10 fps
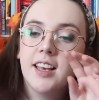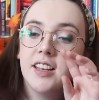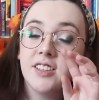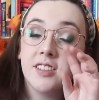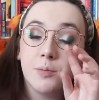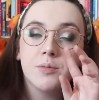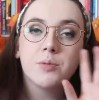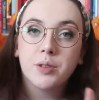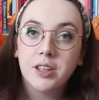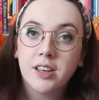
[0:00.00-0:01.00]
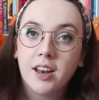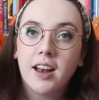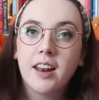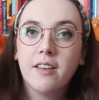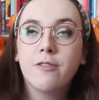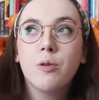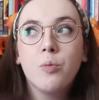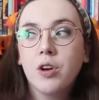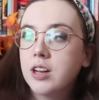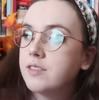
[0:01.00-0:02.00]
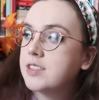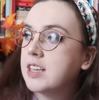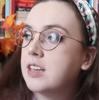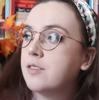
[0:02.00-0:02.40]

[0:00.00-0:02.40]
It just seems really good. And from what I've seen